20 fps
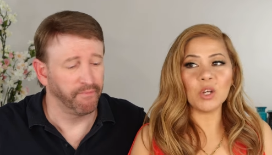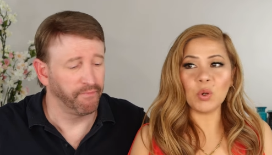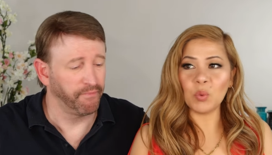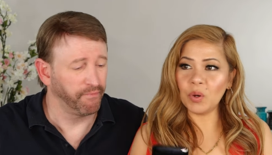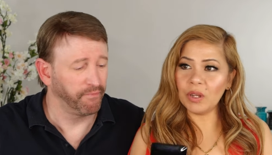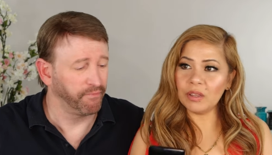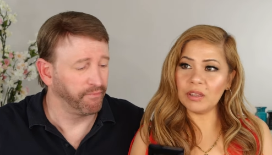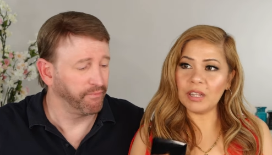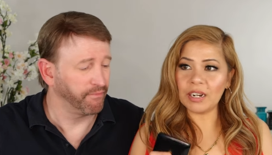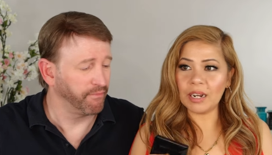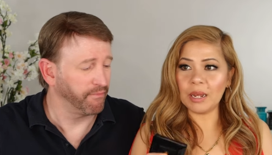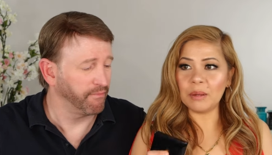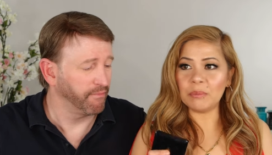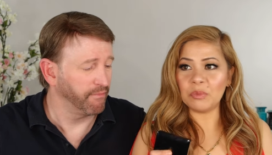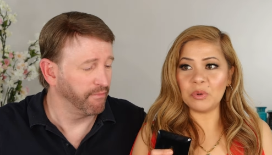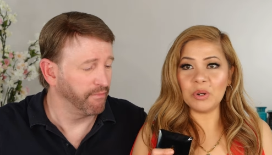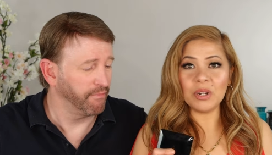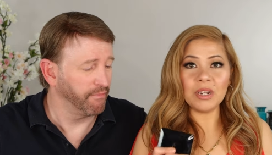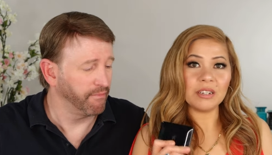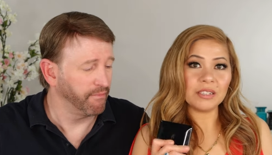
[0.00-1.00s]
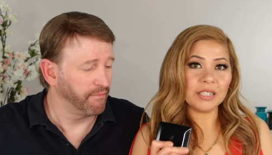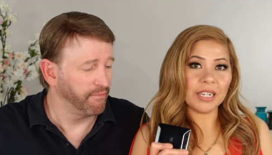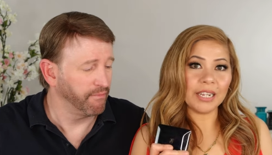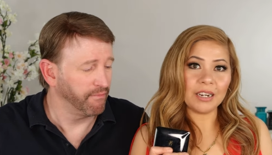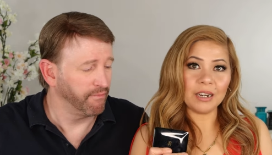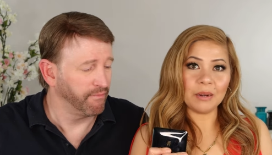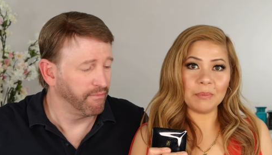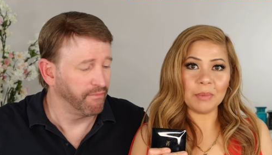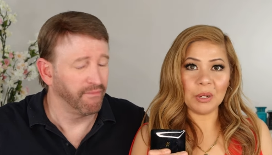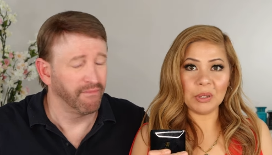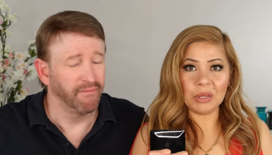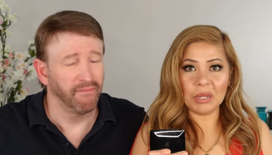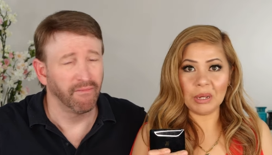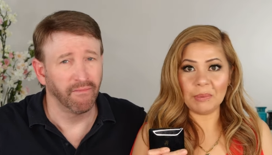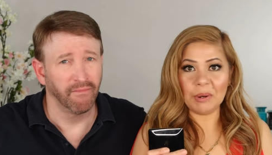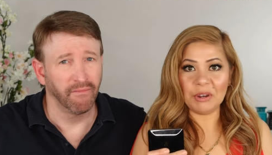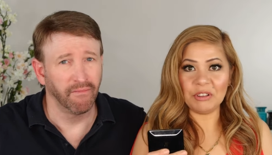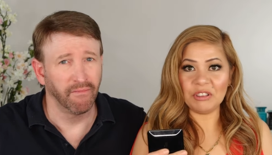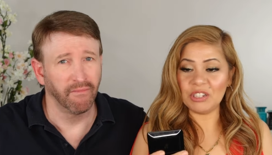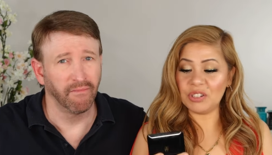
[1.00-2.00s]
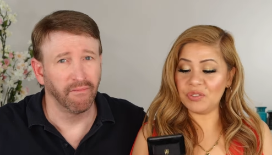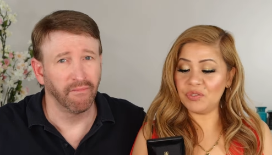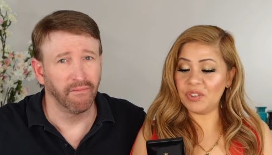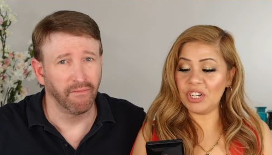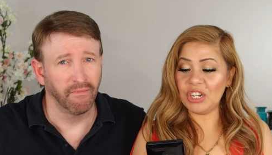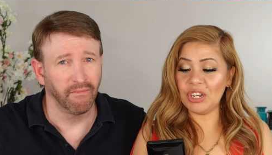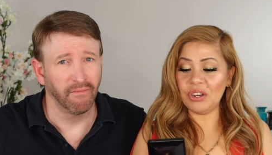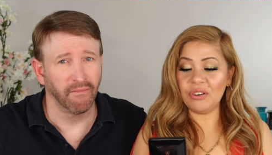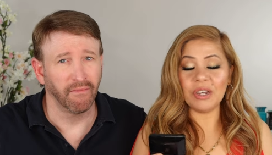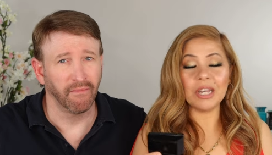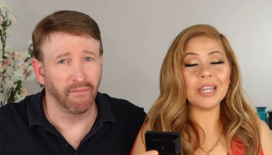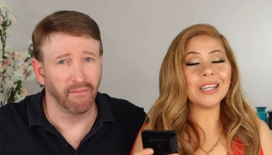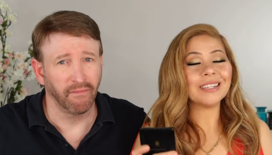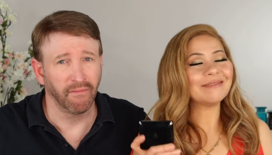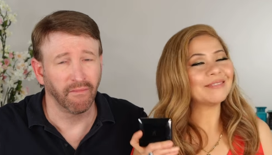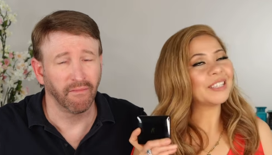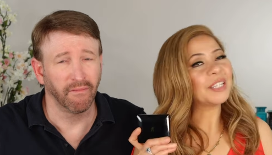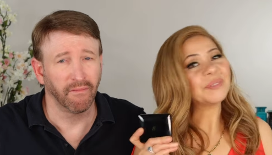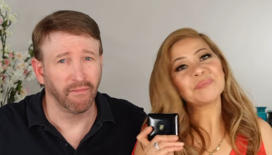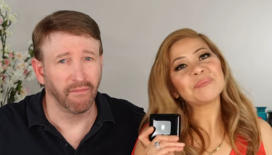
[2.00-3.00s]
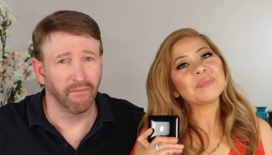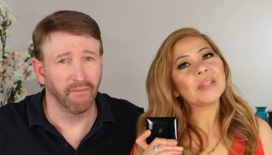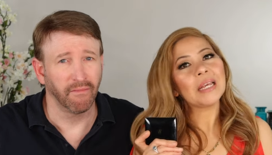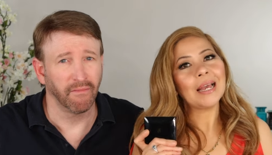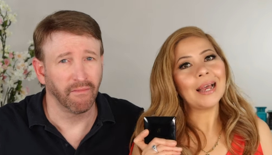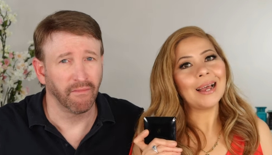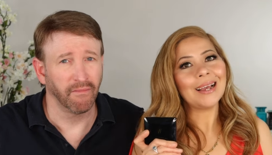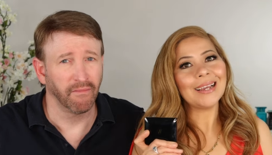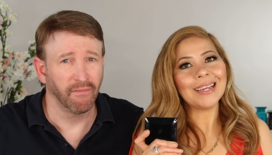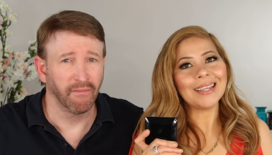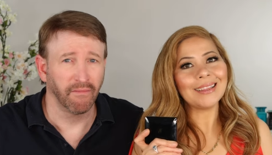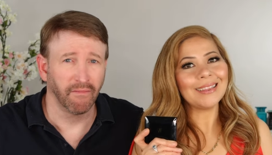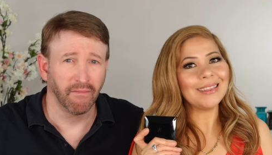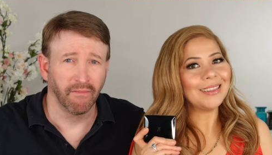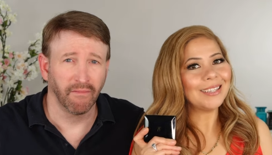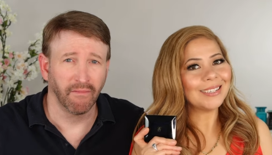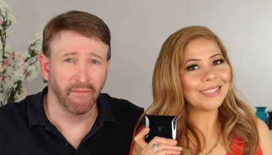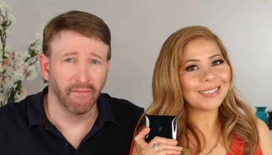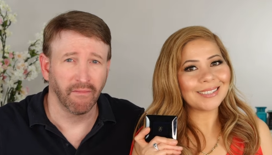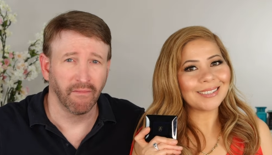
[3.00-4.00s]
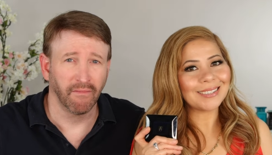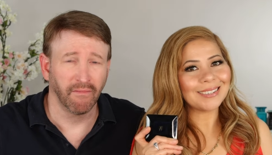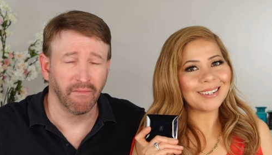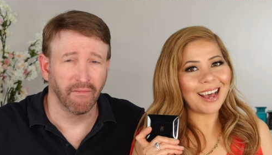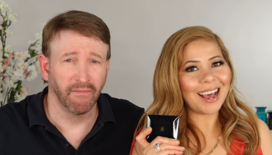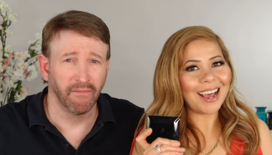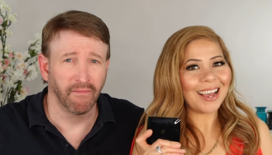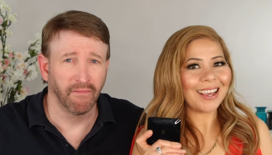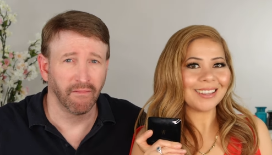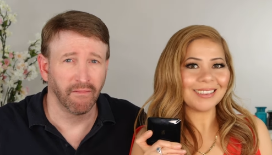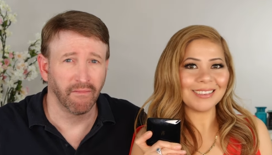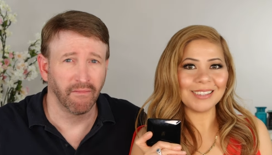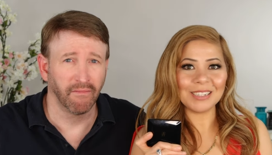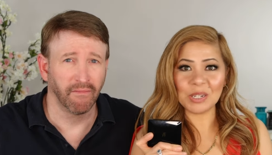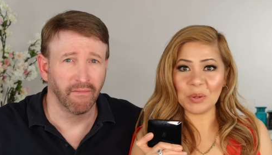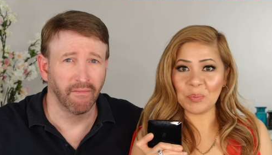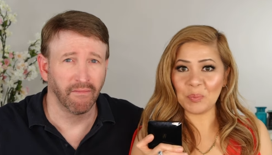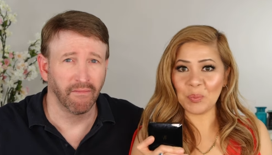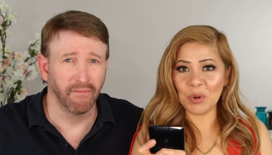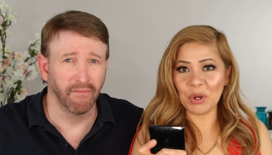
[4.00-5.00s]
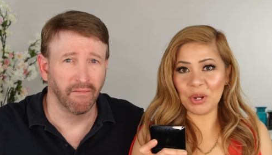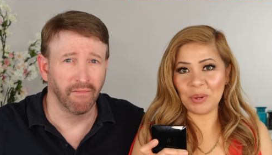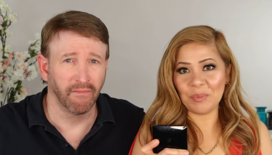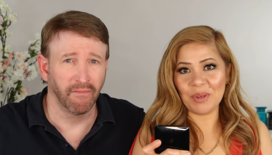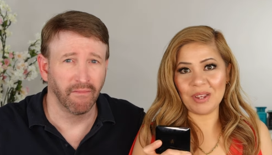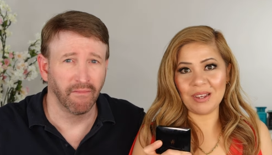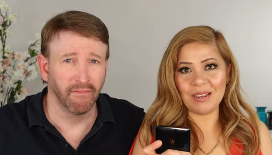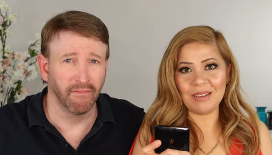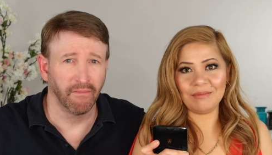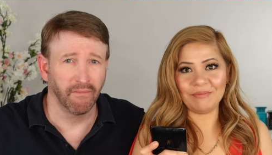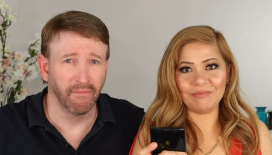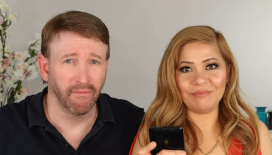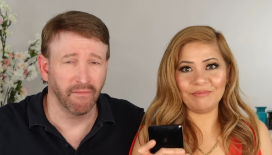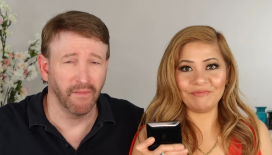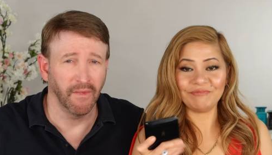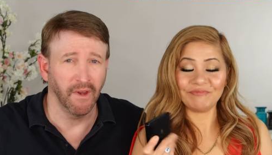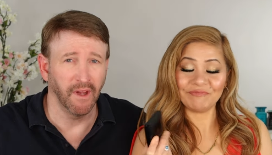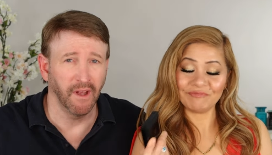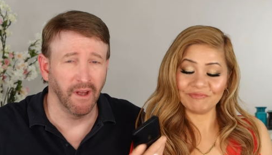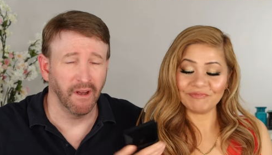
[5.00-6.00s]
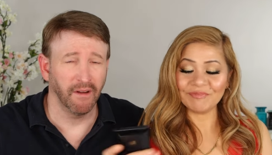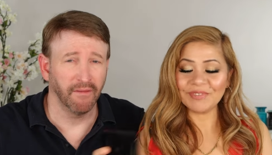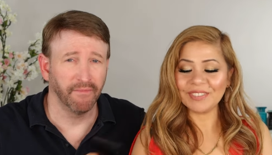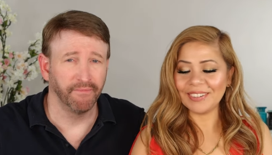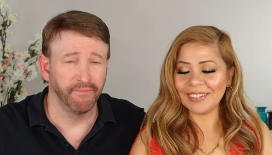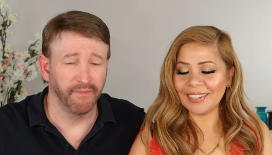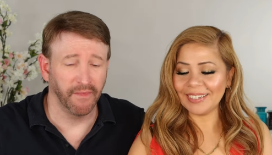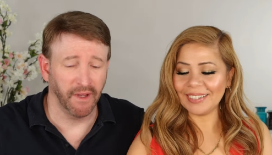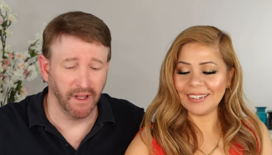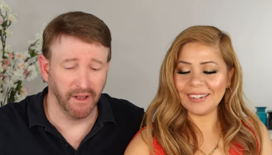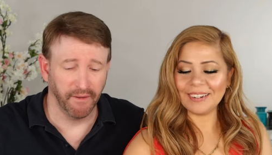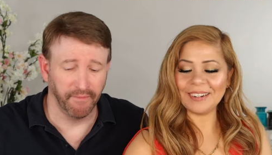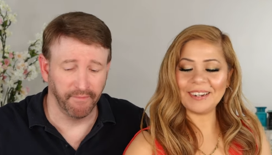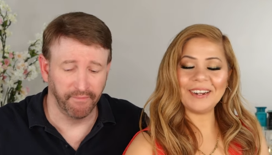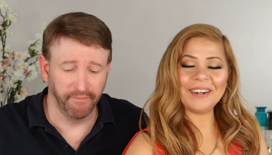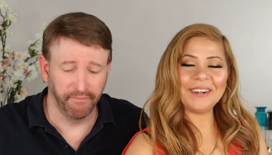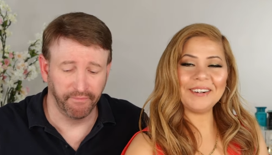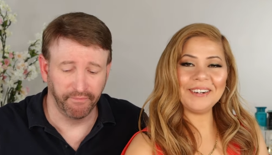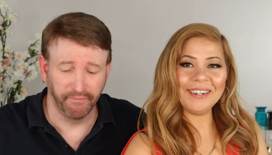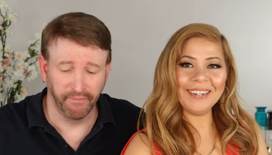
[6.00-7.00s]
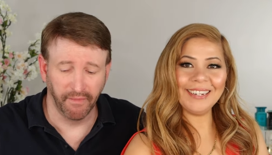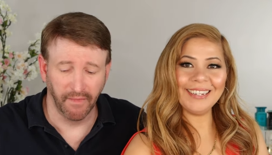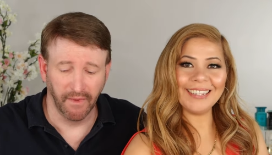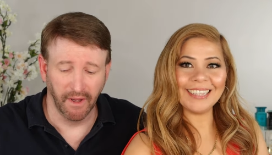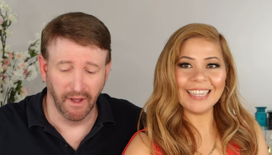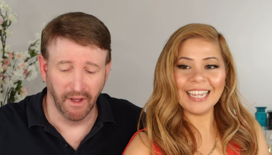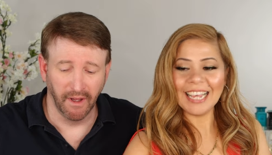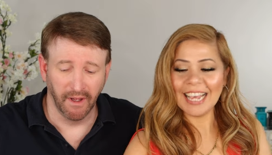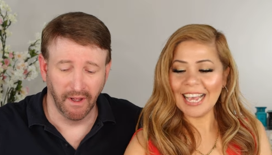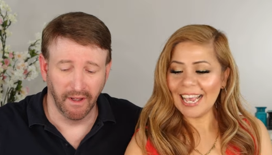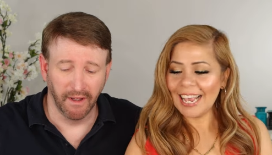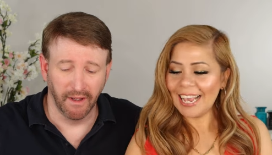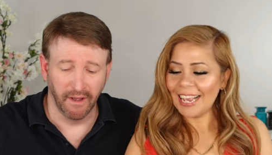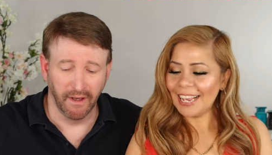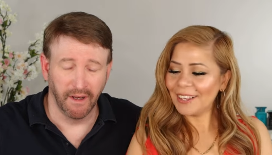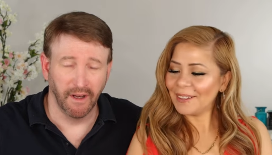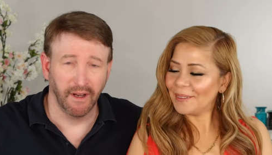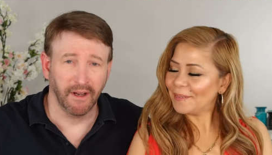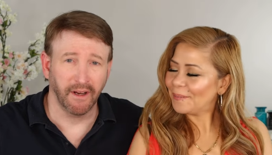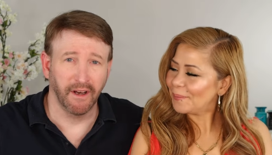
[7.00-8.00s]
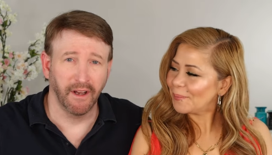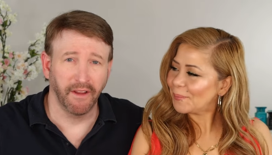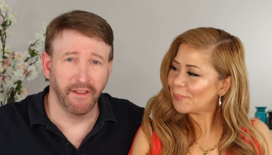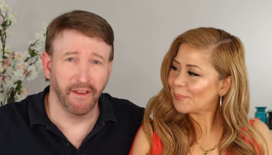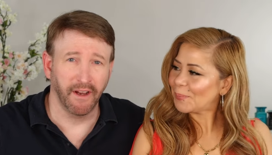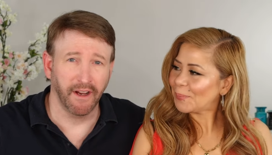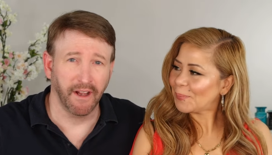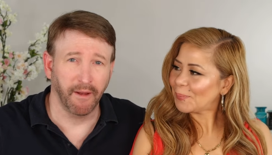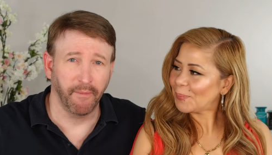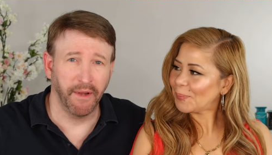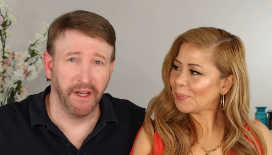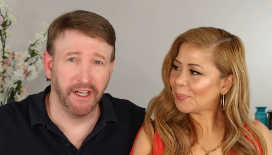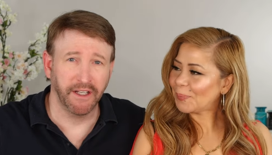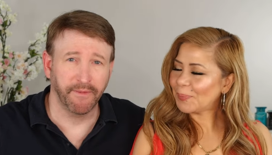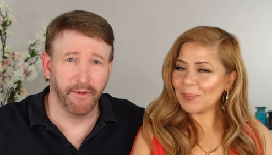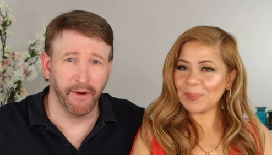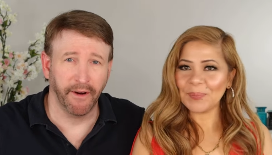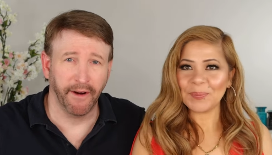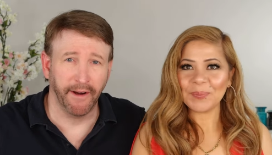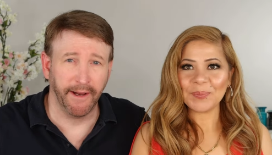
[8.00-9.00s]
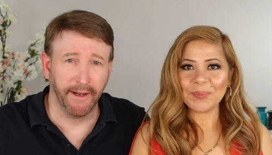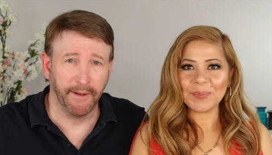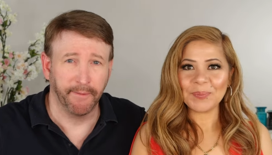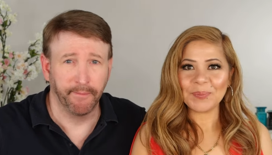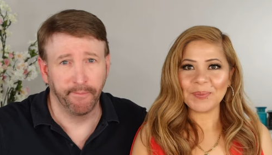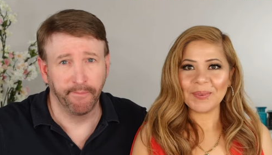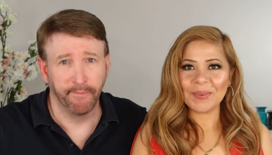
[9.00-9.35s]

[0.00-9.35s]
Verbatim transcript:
Speaker 1: the one that I'm really excited about about this video and it does not disappoint me.
Speaker 2: Wow, yeah. Right. Like it looks like a peach party.